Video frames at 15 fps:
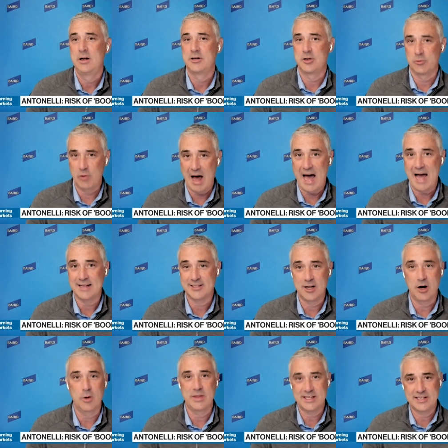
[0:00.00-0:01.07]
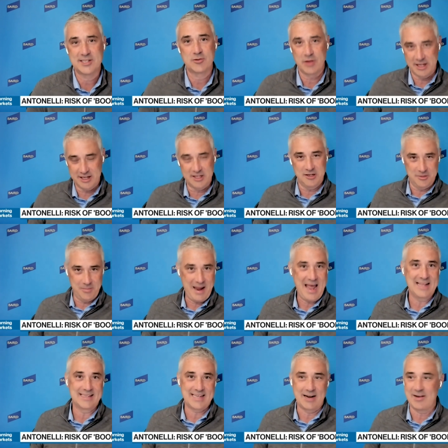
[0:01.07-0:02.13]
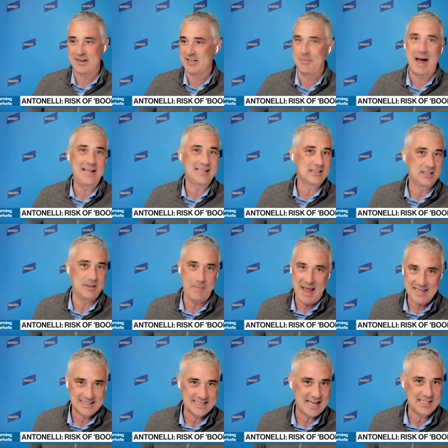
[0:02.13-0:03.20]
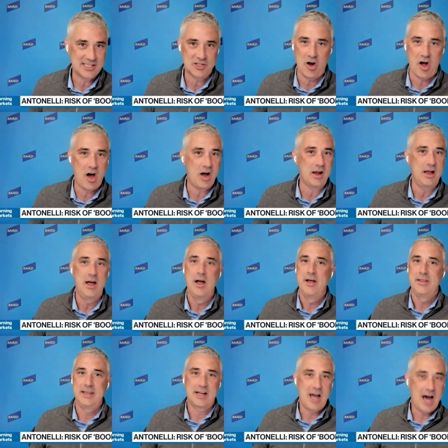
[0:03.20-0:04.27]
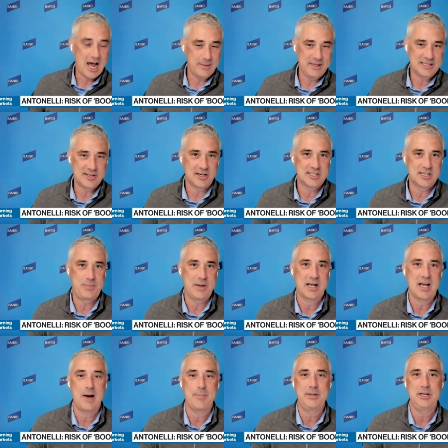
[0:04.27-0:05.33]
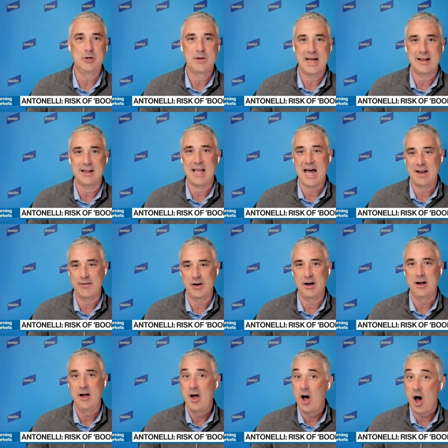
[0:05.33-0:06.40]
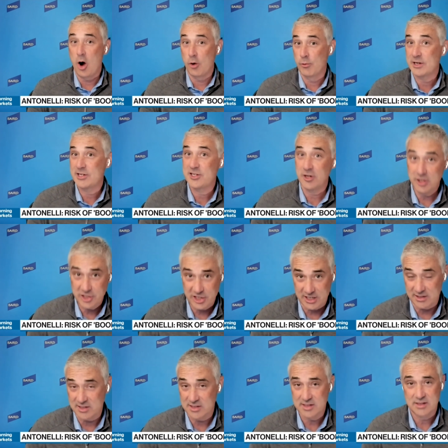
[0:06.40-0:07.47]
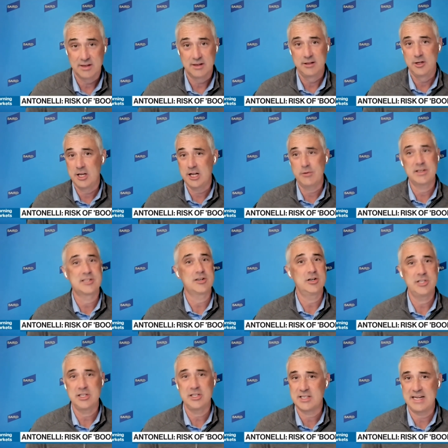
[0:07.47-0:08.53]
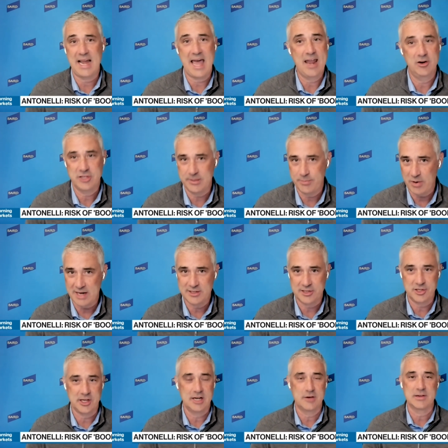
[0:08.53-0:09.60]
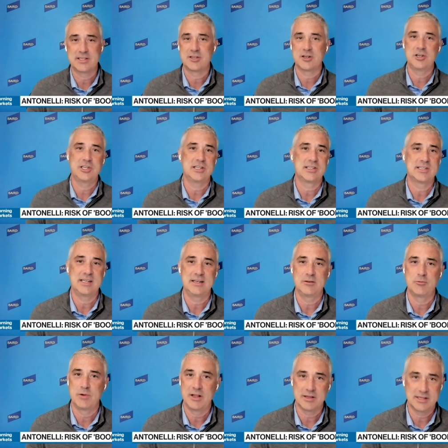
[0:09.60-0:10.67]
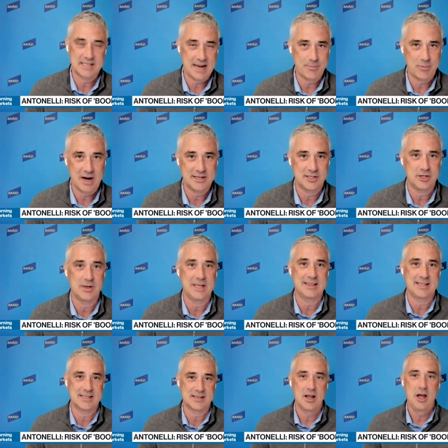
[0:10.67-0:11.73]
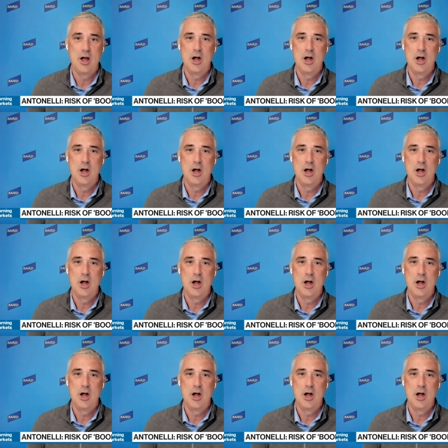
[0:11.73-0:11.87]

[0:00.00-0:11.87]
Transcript: to rise. So this is really the demand side, right? Demand stays strong, the economy starts to pick up, and you get kind of a resurgence. You get a resurgence in energy prices. You get a resurgence in real estate prices. You get this